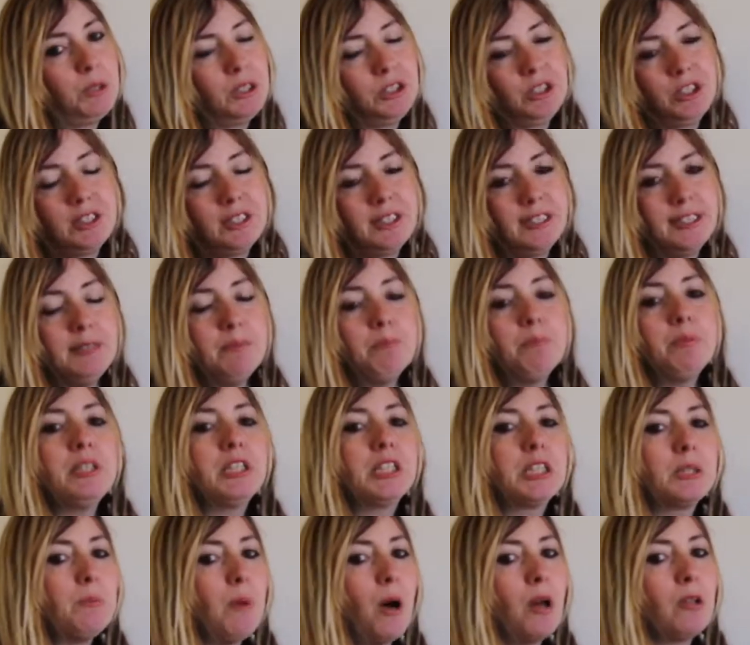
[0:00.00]
which are simply
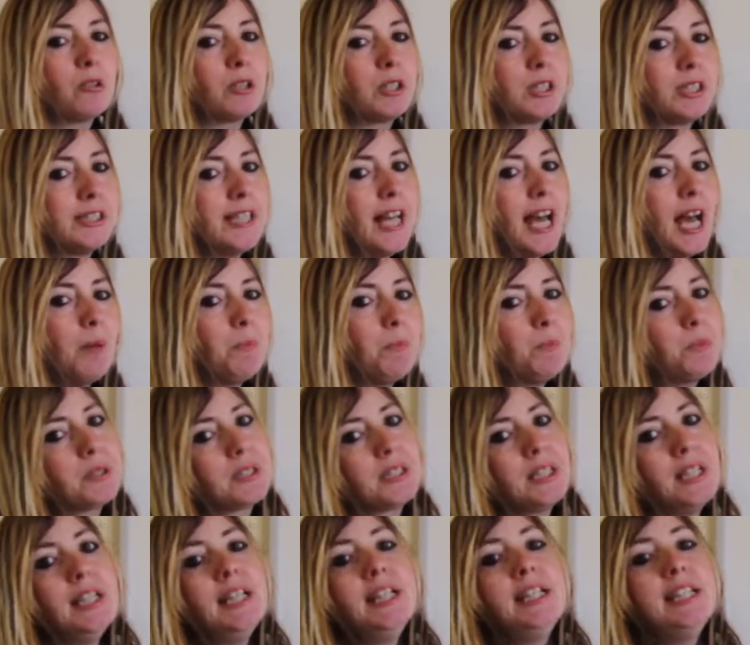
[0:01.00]
smaller
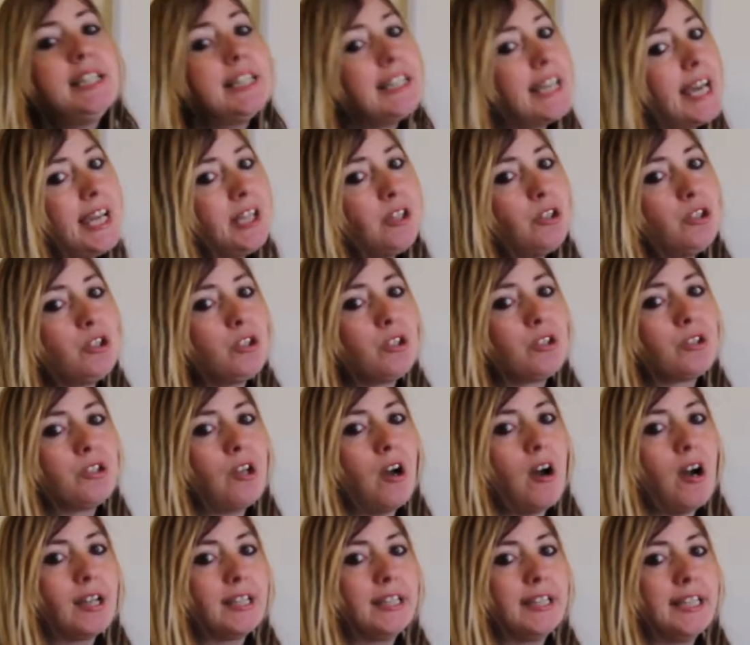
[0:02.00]
steps in case your
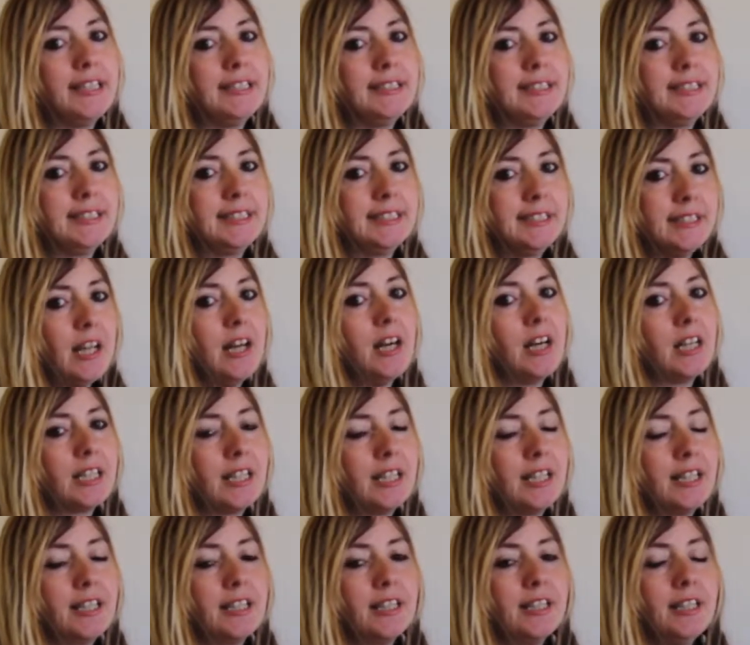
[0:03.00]
dog gets
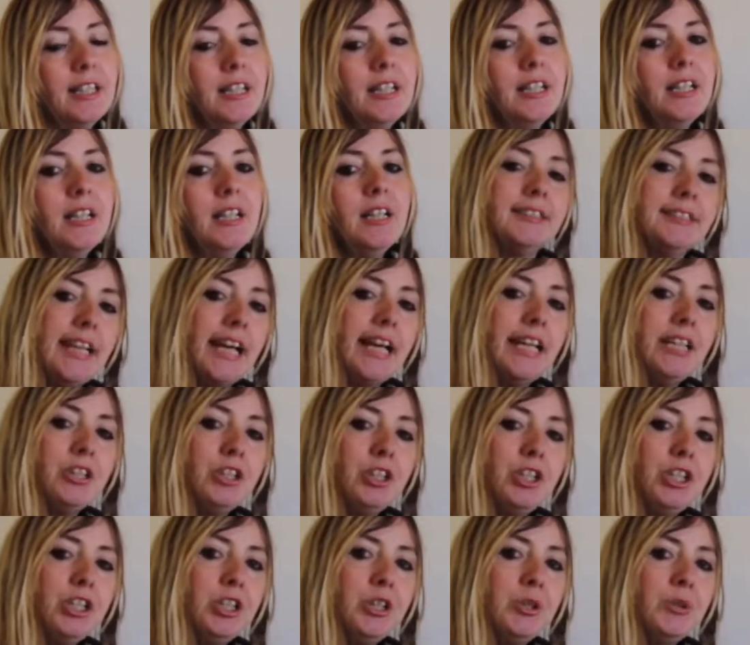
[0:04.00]
stuck. Stay
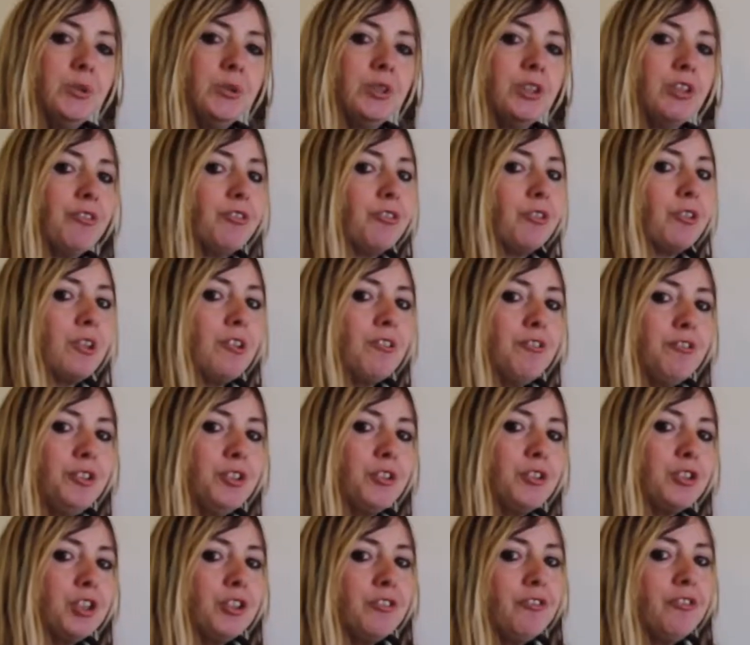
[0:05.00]
tuned for a
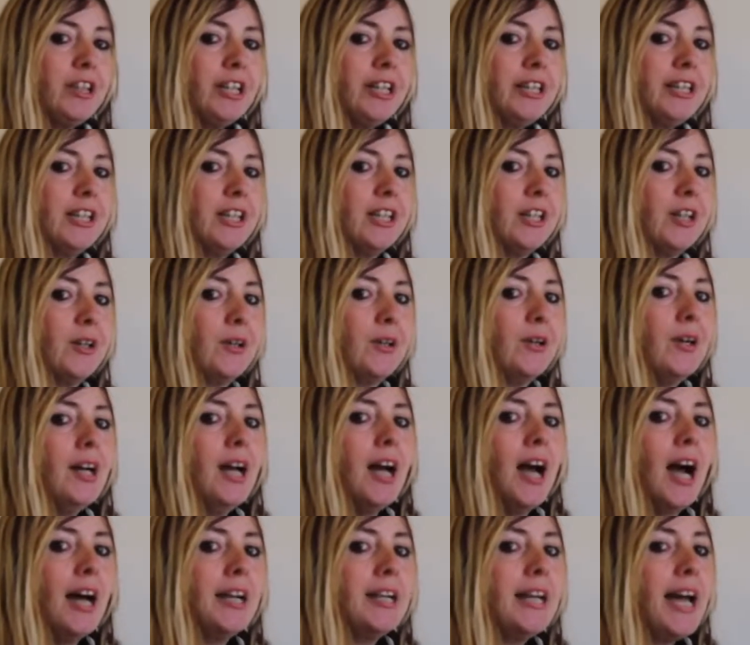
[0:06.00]
future video
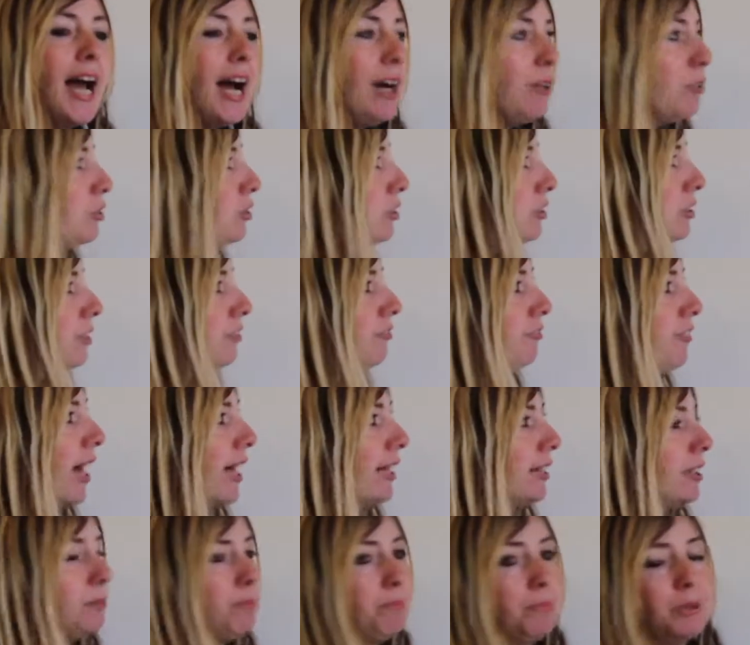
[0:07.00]
on how to
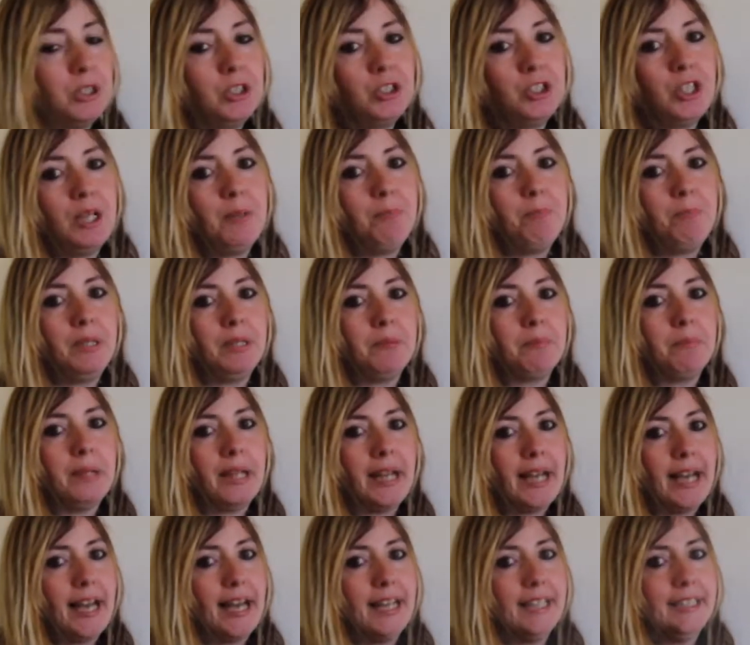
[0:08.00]
develop a shaping
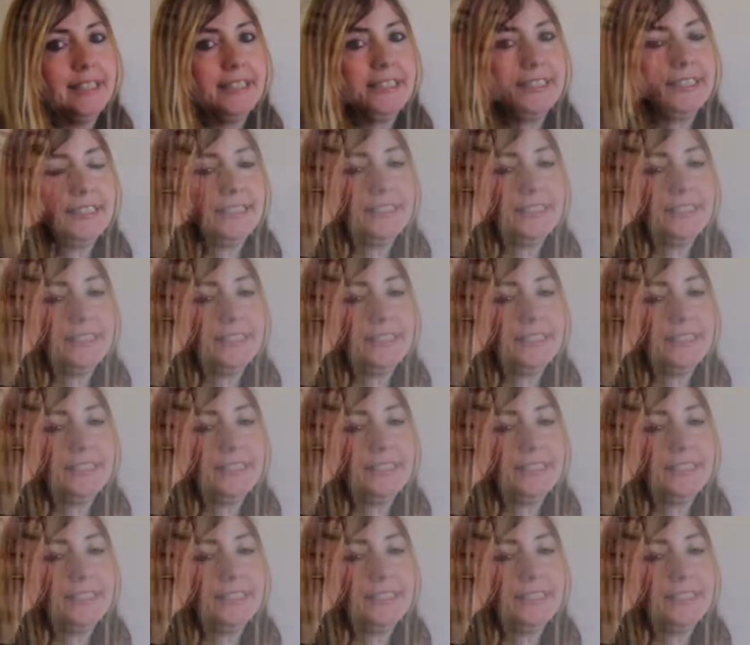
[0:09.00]
plan.